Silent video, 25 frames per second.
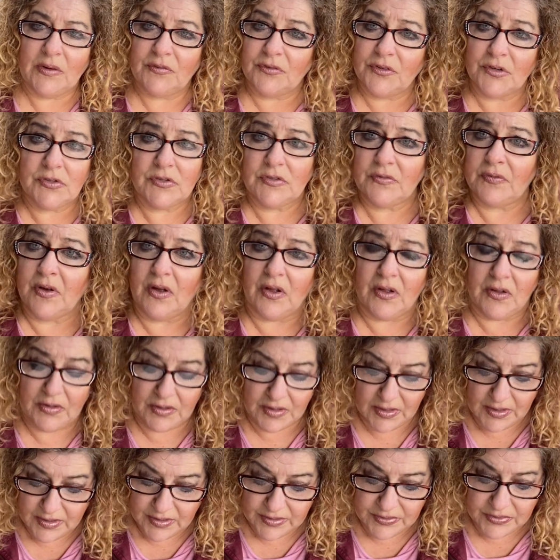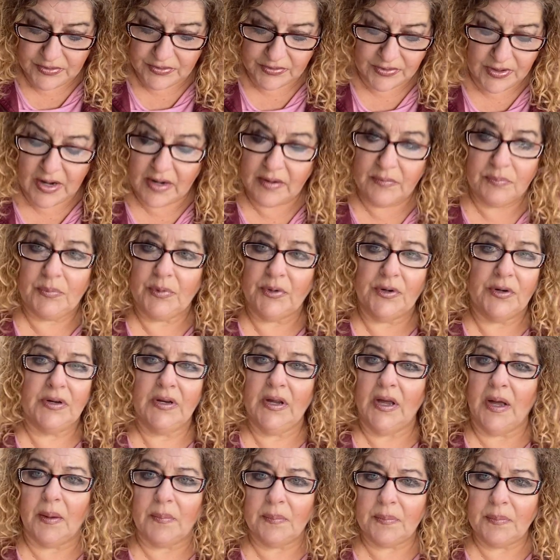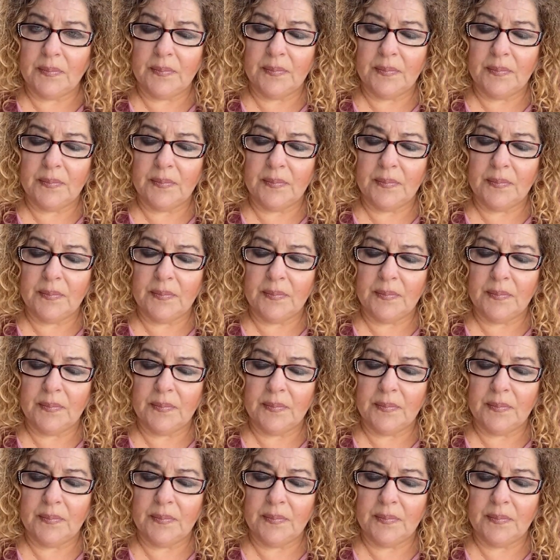First of all, they're not burned up.